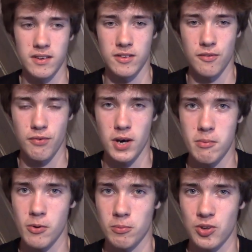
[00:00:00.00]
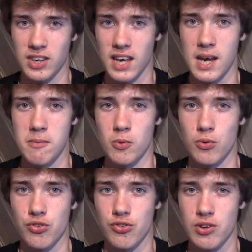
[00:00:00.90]
The fibre optic
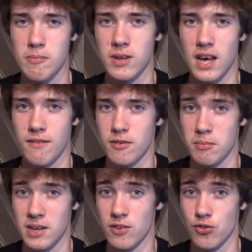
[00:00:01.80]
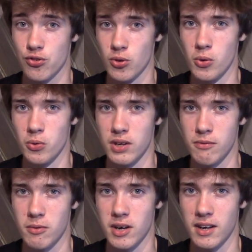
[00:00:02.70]
cables simply haven't been installed
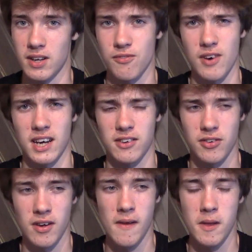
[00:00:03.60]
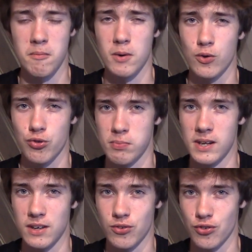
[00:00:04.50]
everywhere. In fact, most
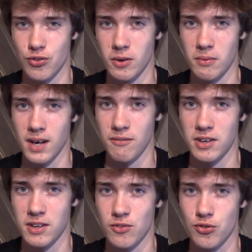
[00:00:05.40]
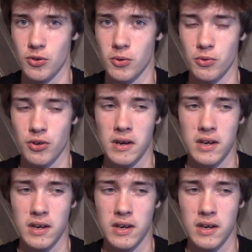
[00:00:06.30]
places don't have it installed.